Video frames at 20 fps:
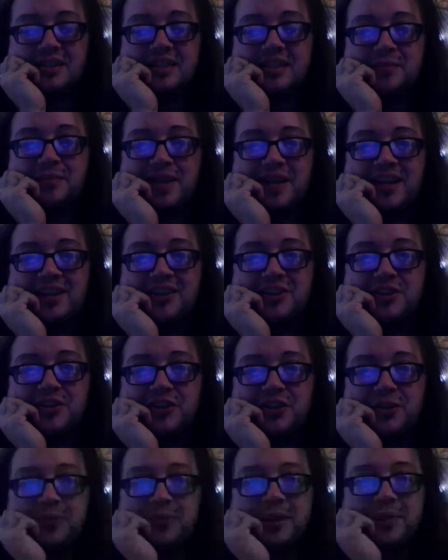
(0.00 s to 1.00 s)
Sit my
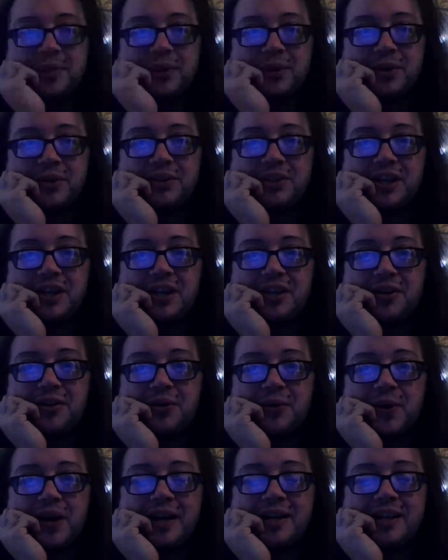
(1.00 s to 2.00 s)
external already board.
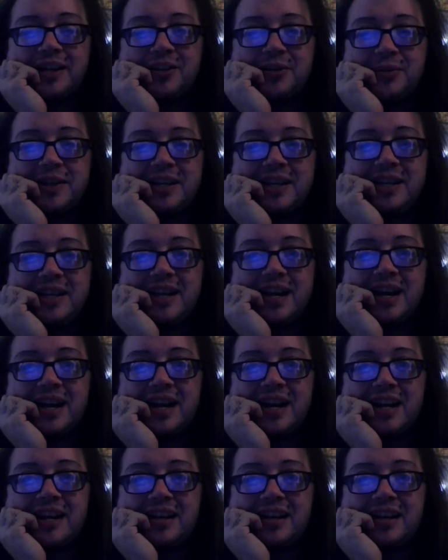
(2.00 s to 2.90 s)
Ruan Idui,